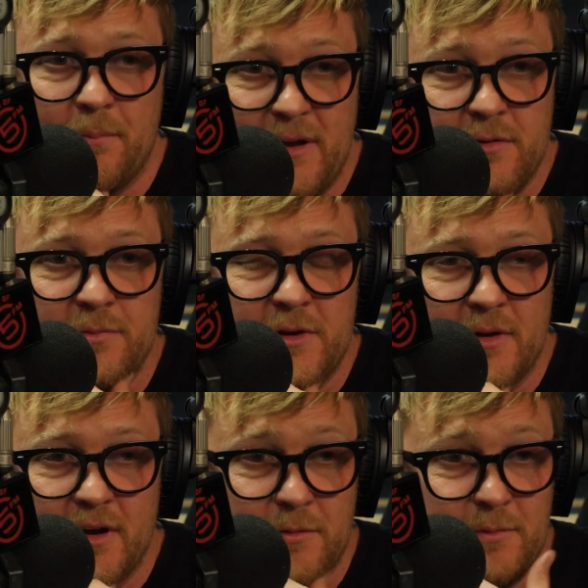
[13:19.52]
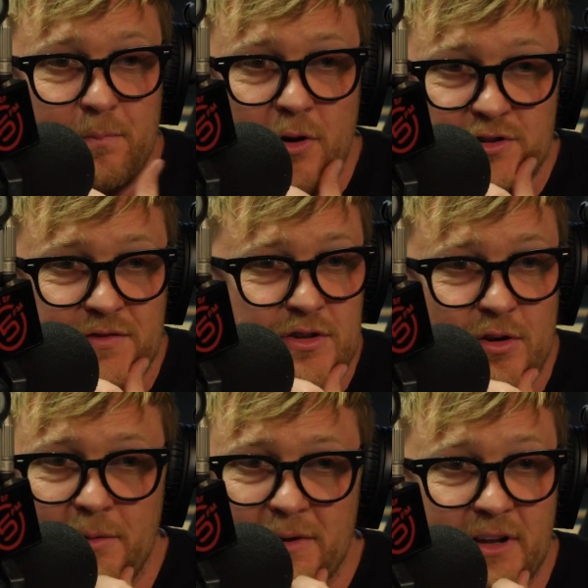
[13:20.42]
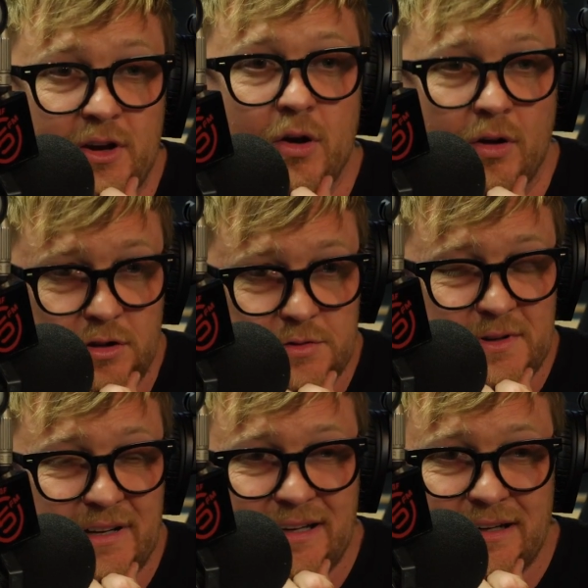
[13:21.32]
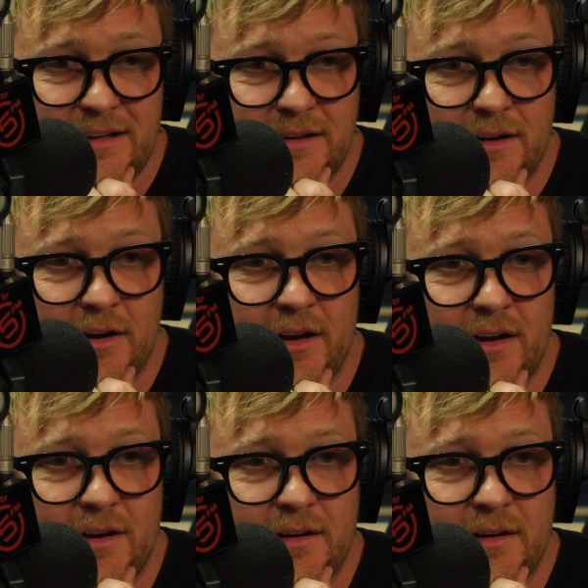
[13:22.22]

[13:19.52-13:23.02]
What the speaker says: played with him in Potchefstroom, and the girls were going